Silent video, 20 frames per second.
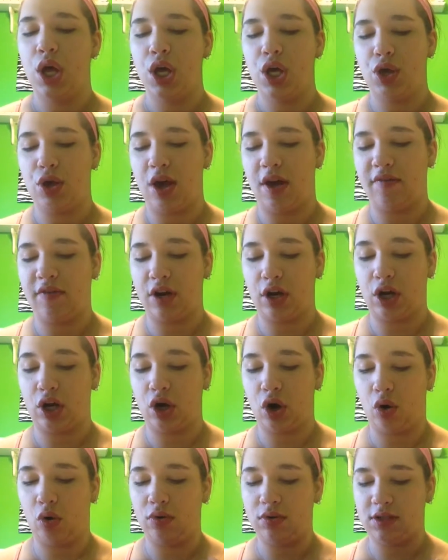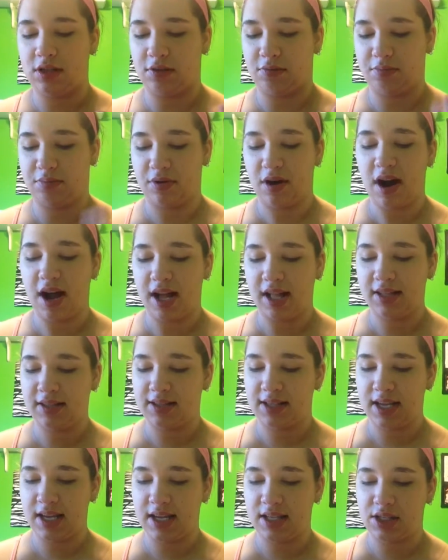you have your golds and
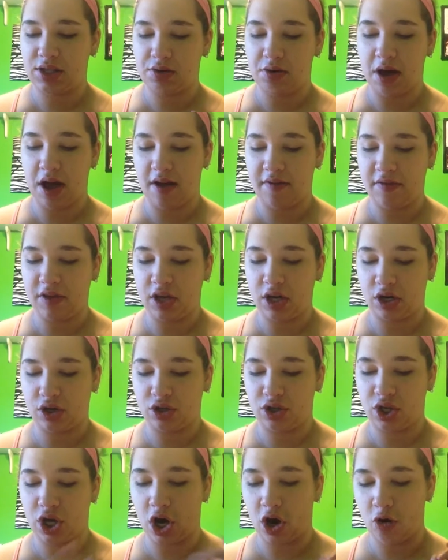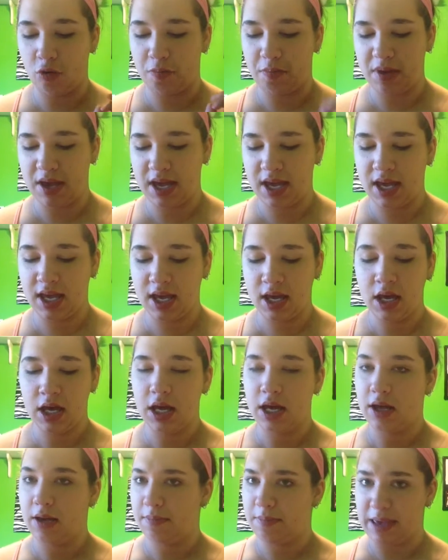bronzes, you have your taupey
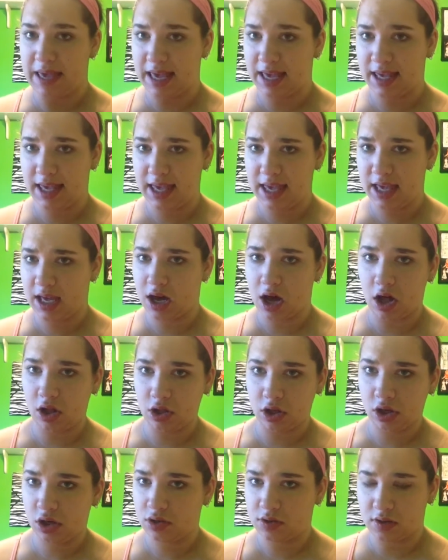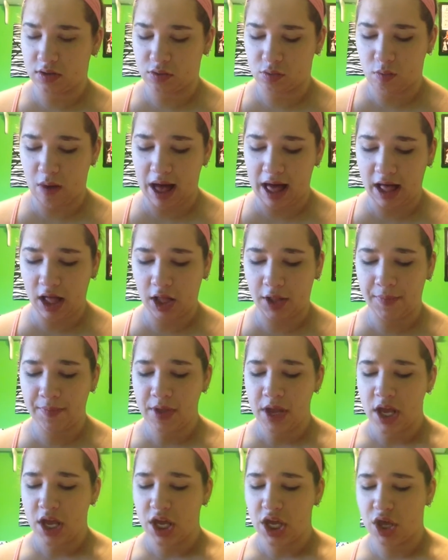pinky colors as well.
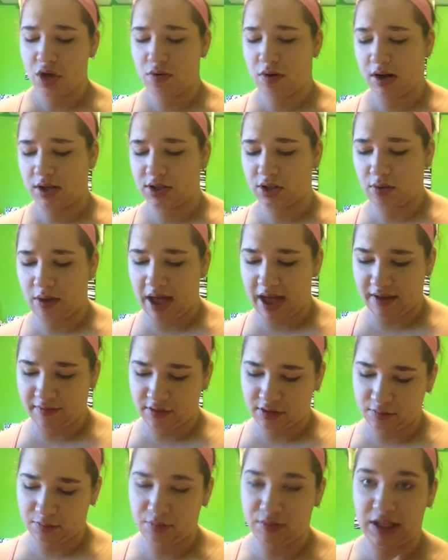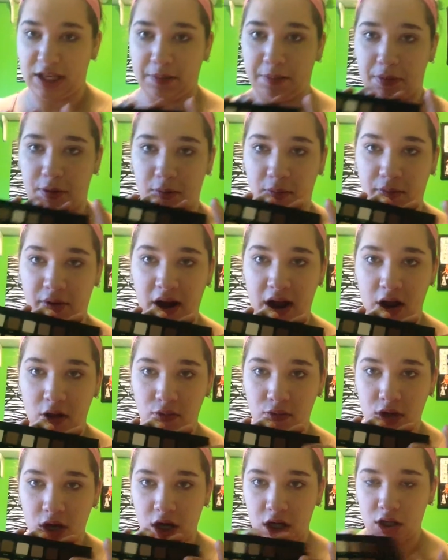You also have some deeper
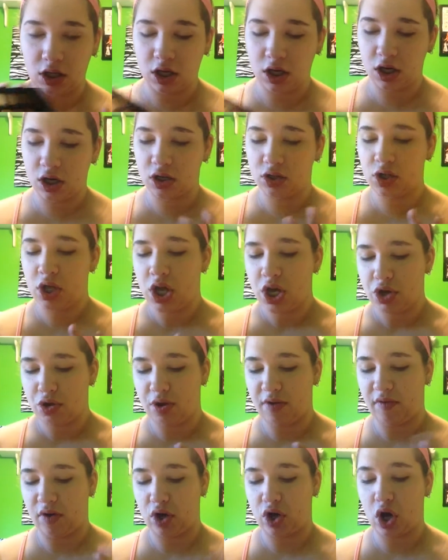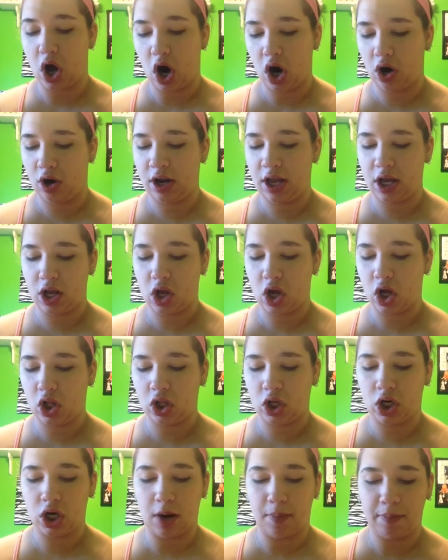brown colors. You have a garnet
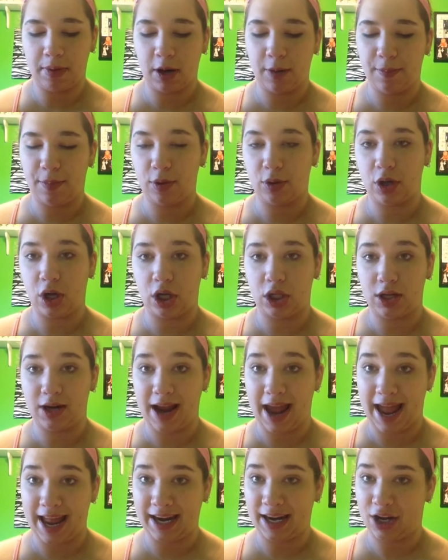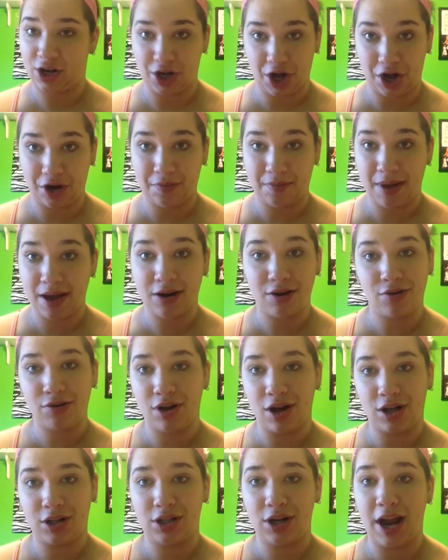color, a purple color, and a gunmetal
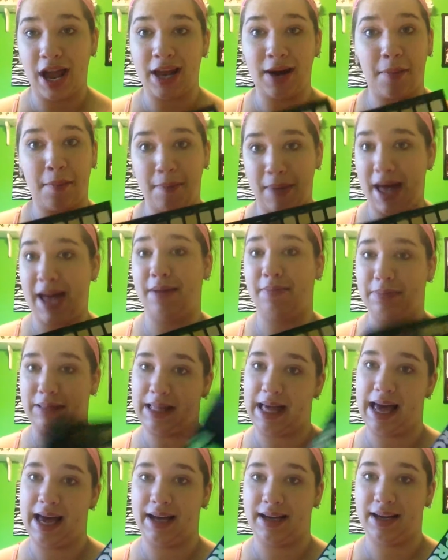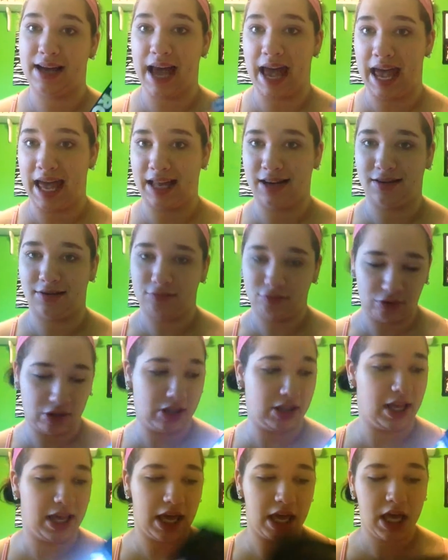color, and a matte black. And
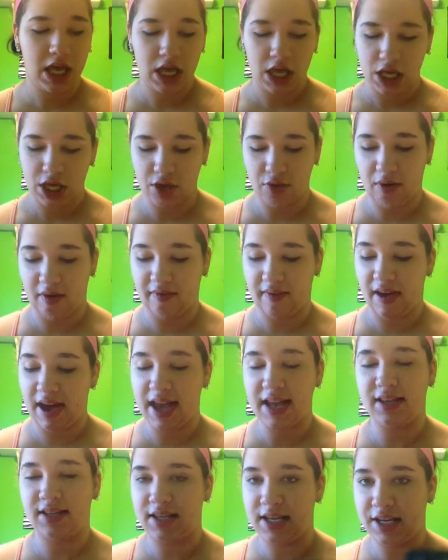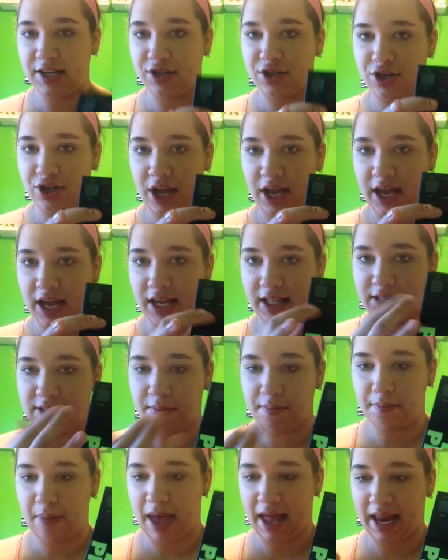really, you have 18 shades,
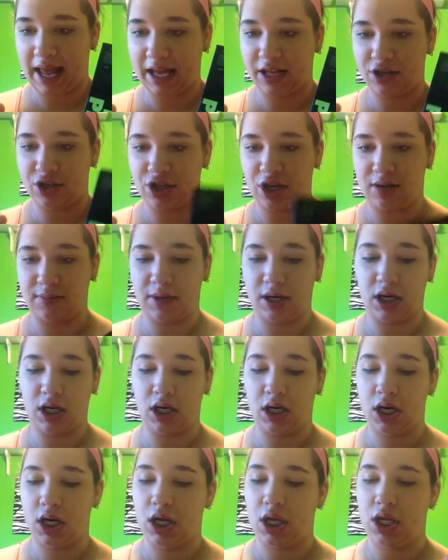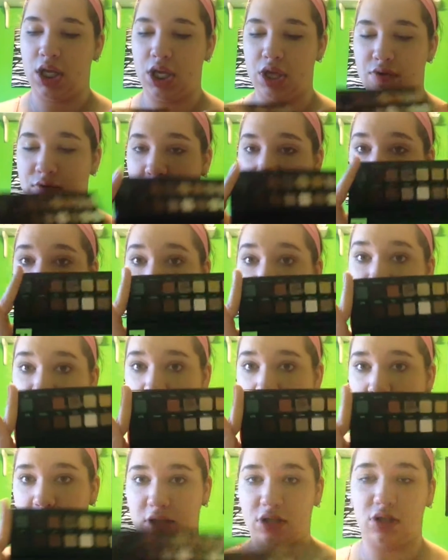matte and shimmer. You can do
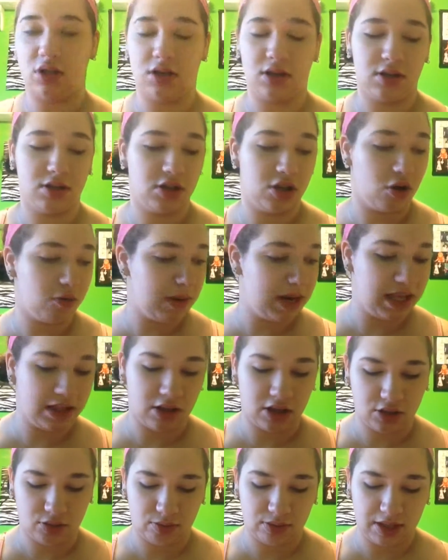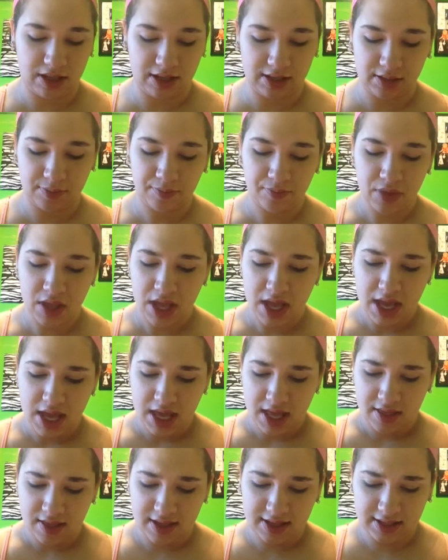so much, so many looks with this.
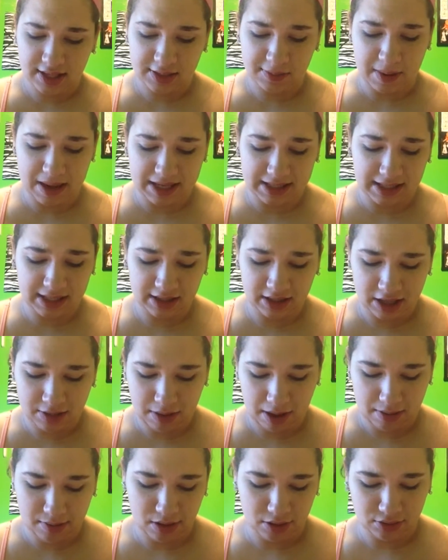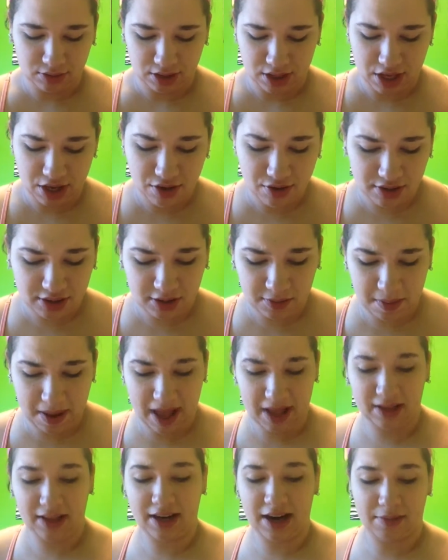This is basically my most used
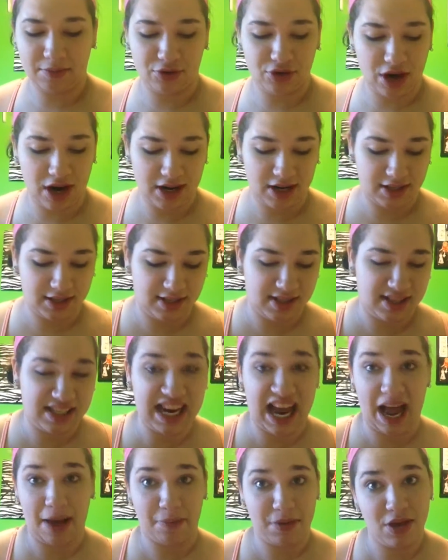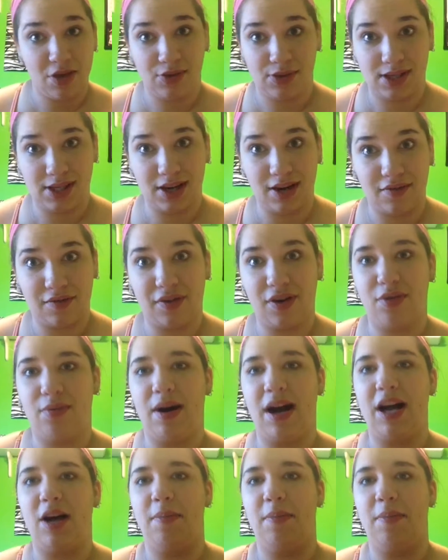palette. I'm trying to stop using it for a while